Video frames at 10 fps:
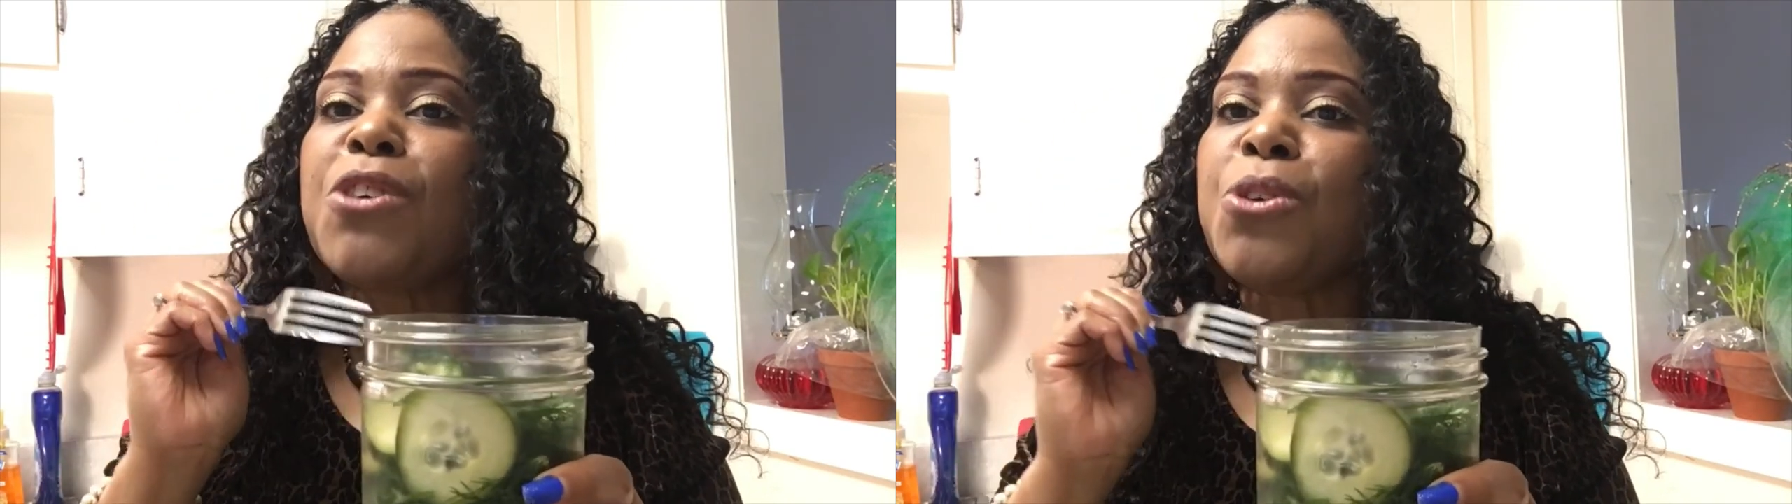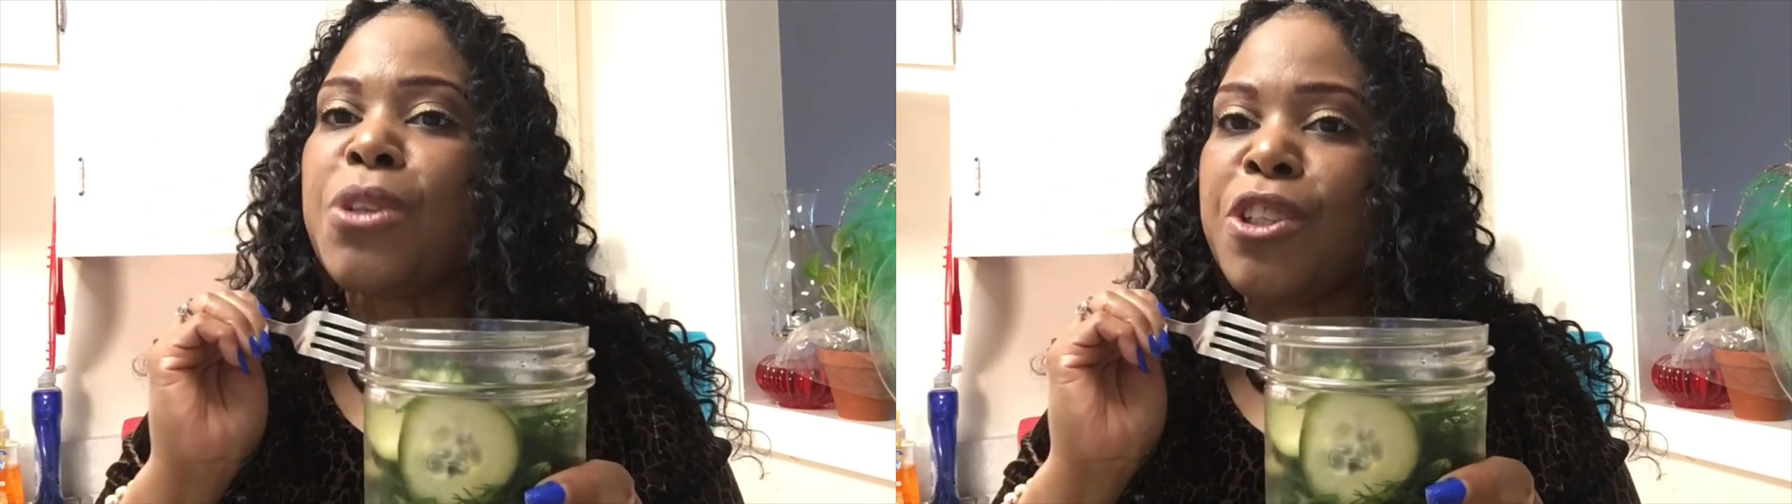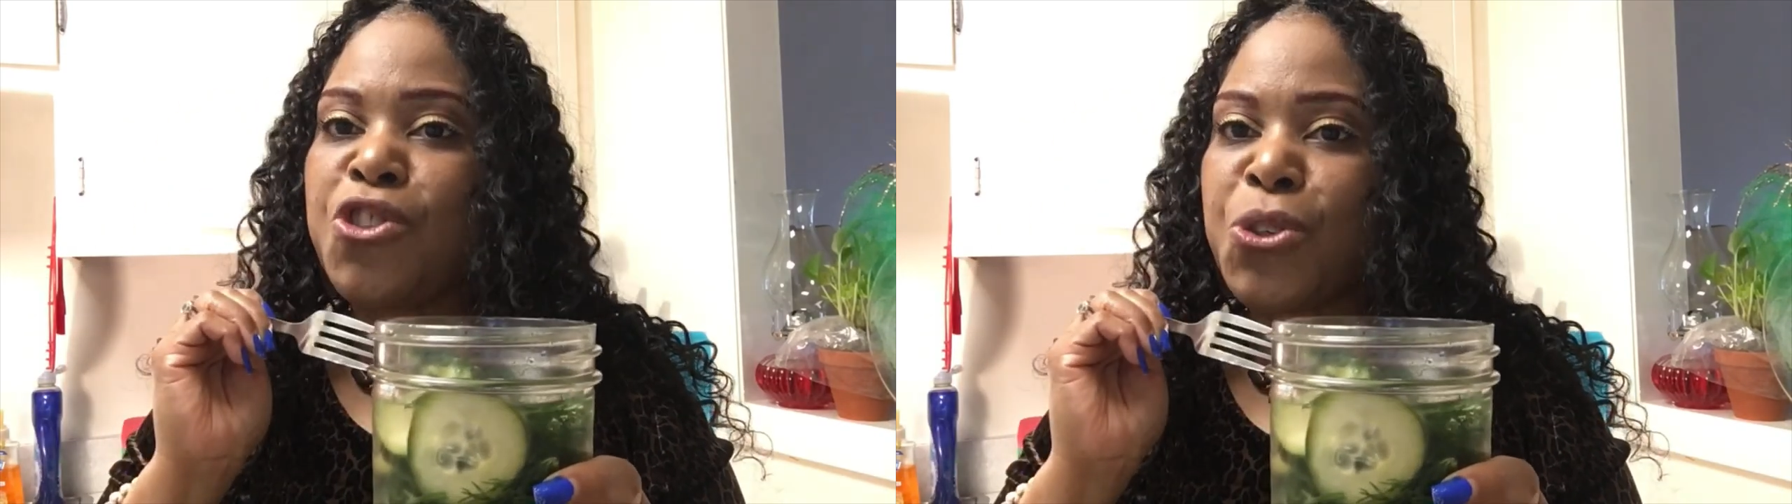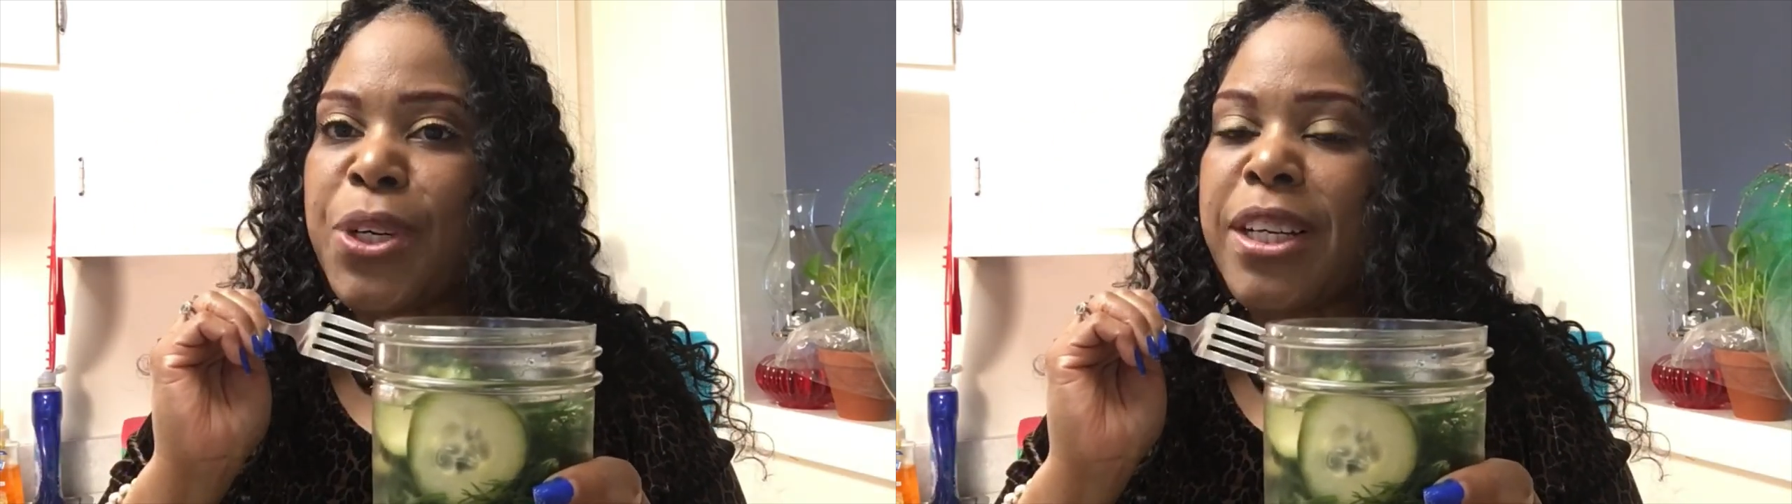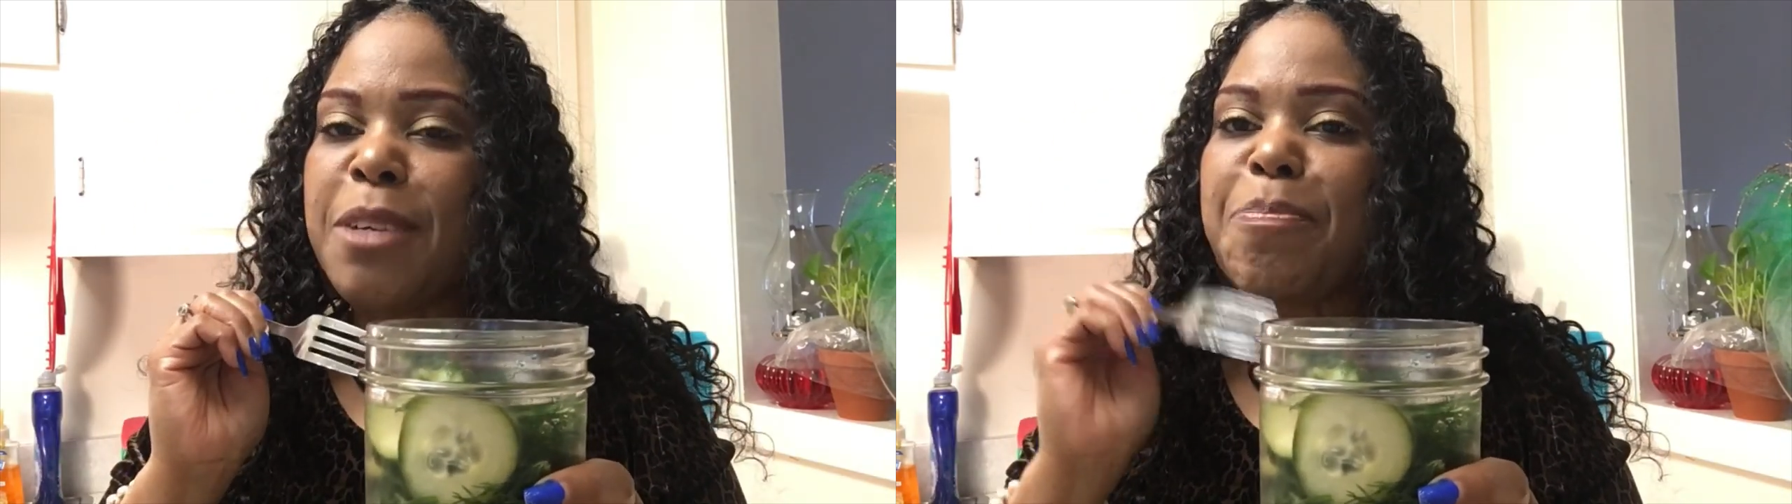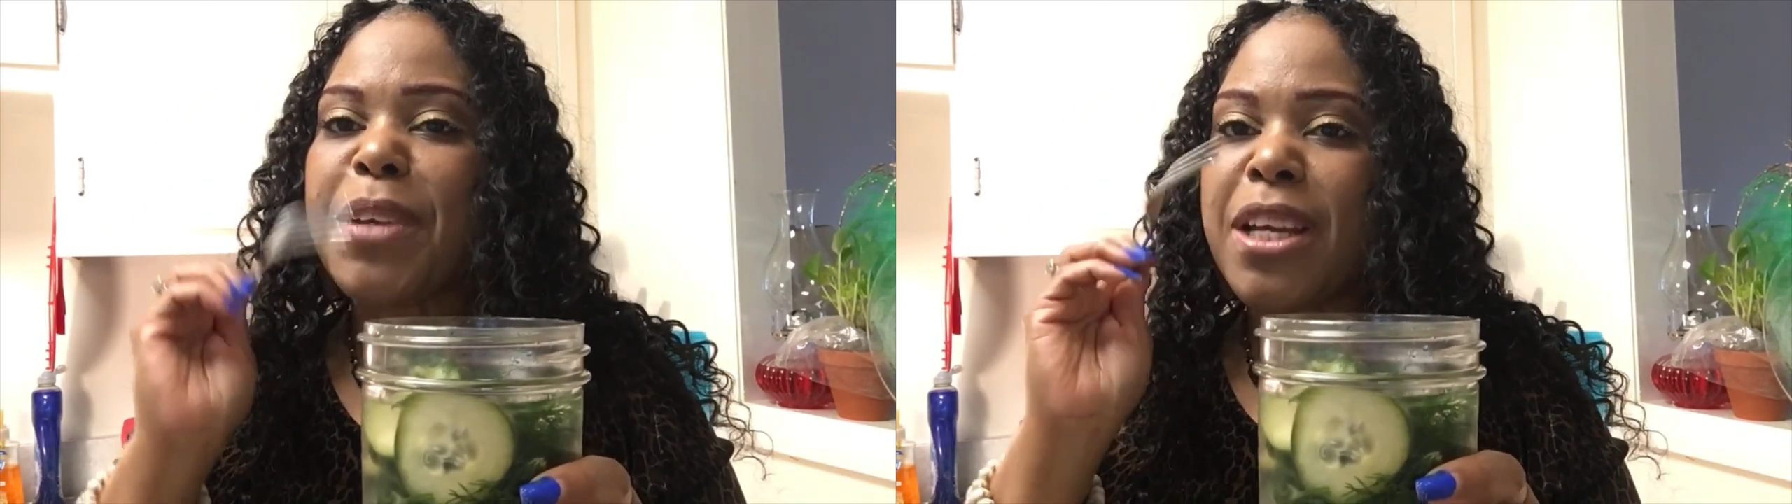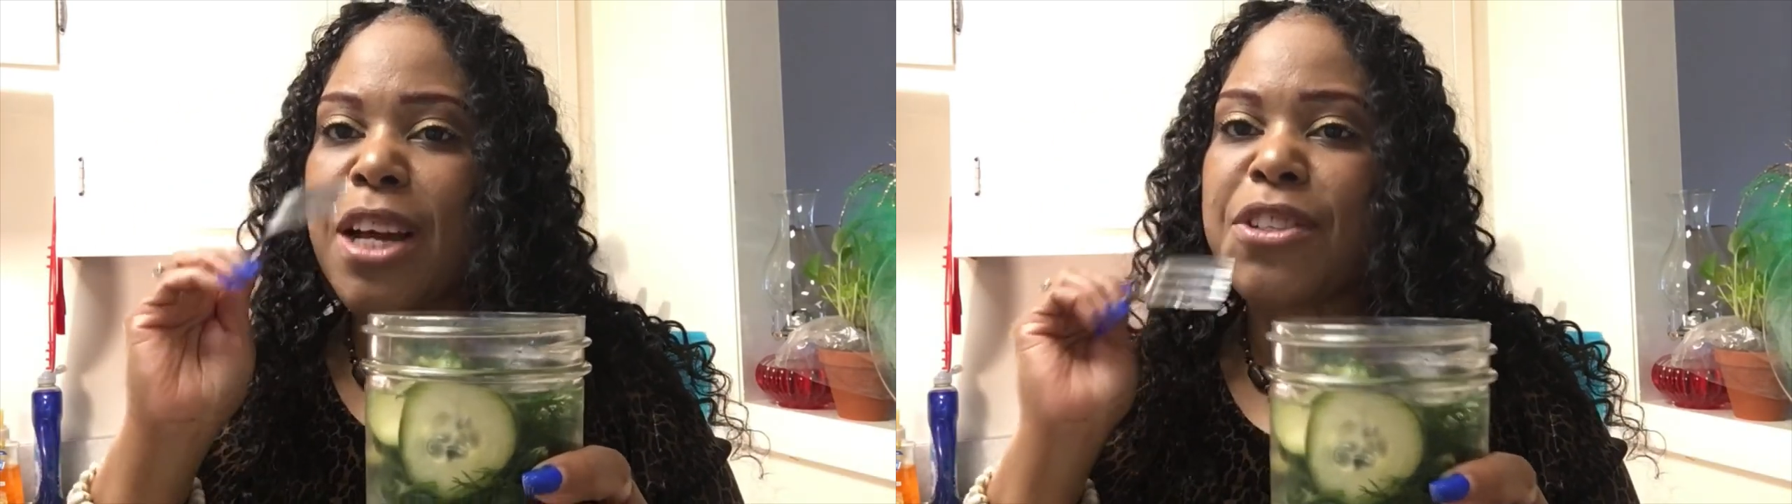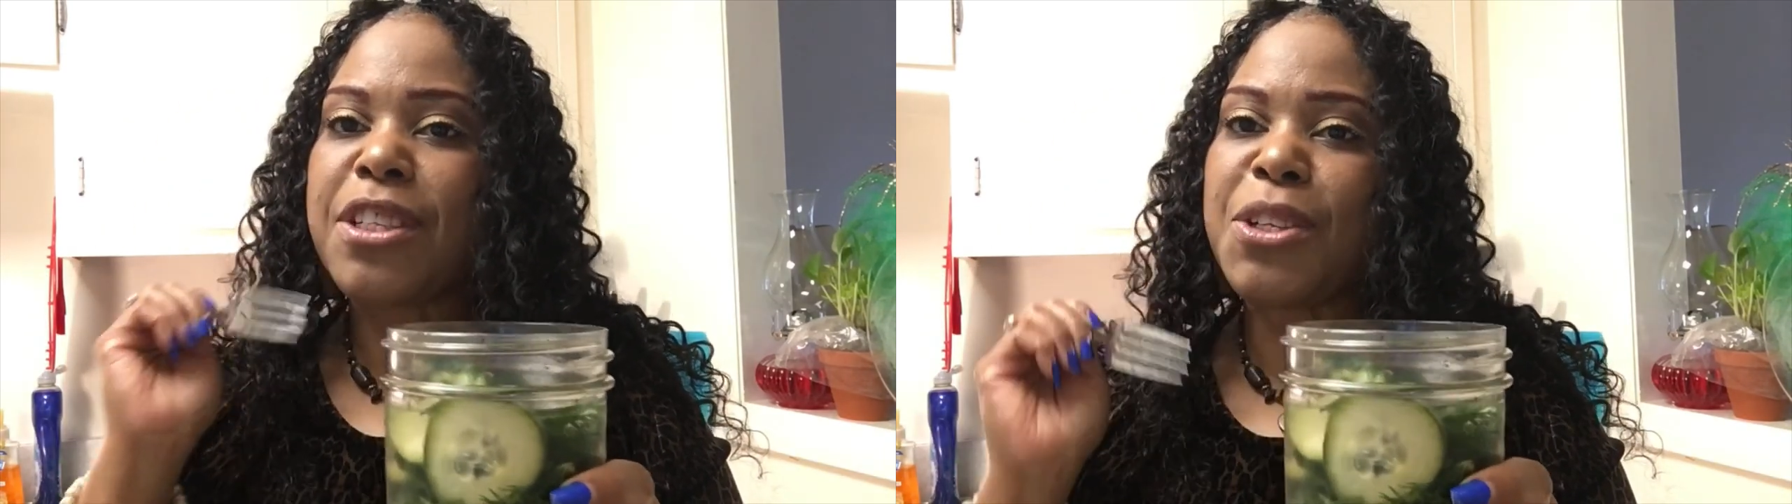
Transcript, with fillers: You'll enjoy it, and I'll see